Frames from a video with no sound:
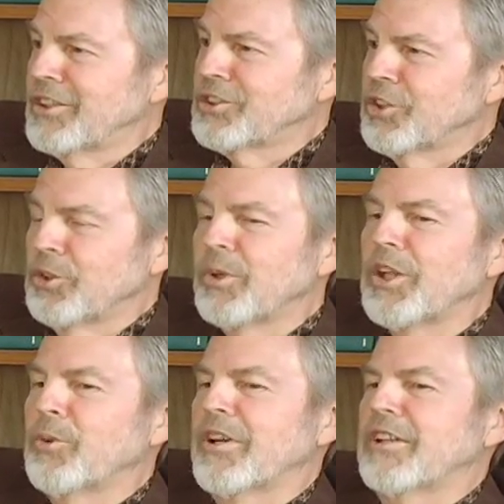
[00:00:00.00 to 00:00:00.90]
So you
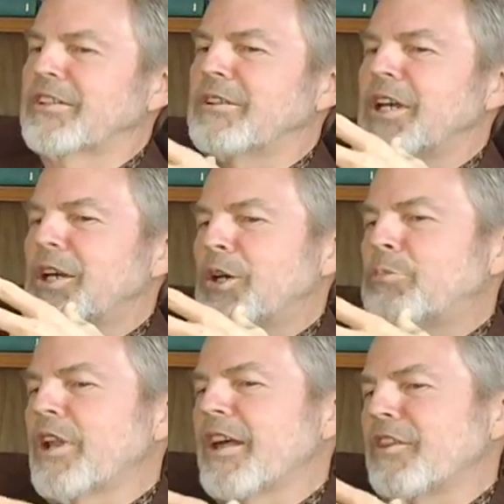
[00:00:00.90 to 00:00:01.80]
really want to
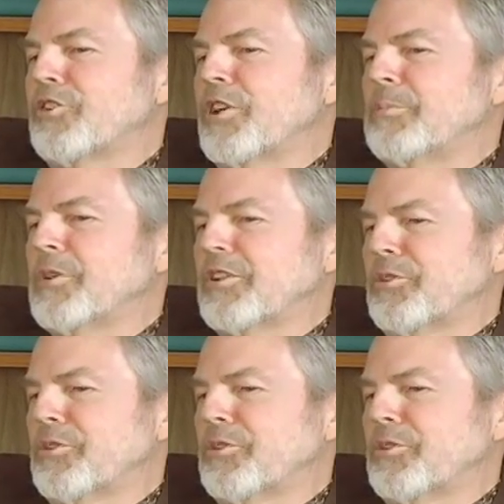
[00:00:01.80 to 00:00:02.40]
apply the treatment